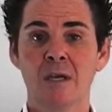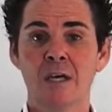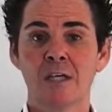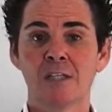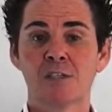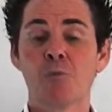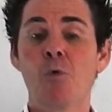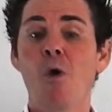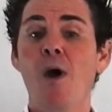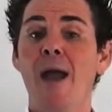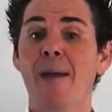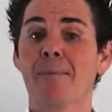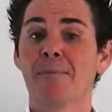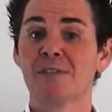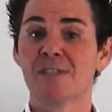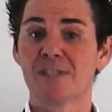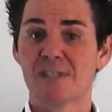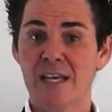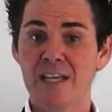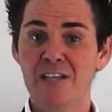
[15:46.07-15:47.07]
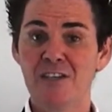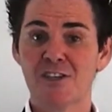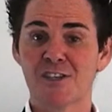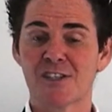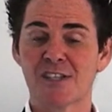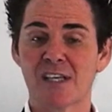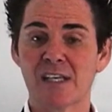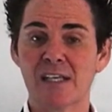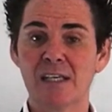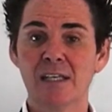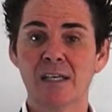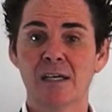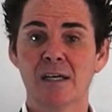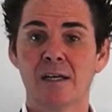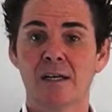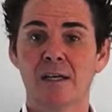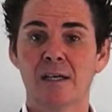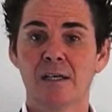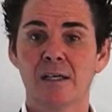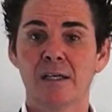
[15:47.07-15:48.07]
So what happens then, you see,
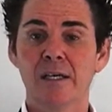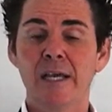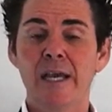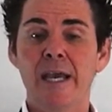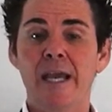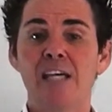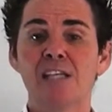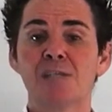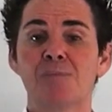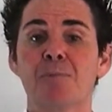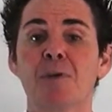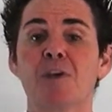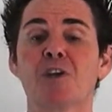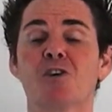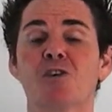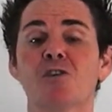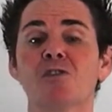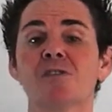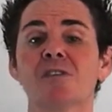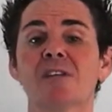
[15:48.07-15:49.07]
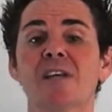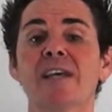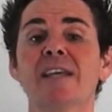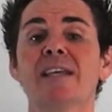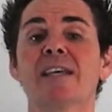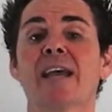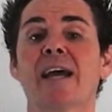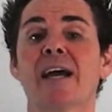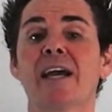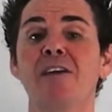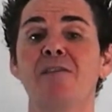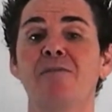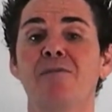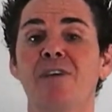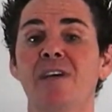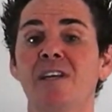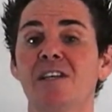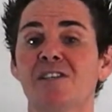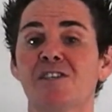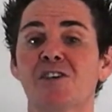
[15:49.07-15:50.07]
is because they gave
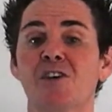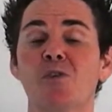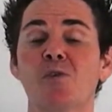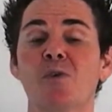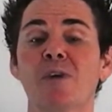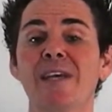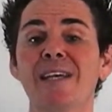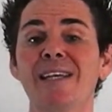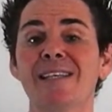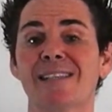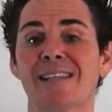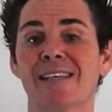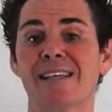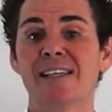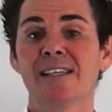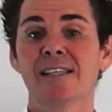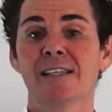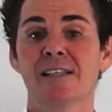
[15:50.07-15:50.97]
in too easy,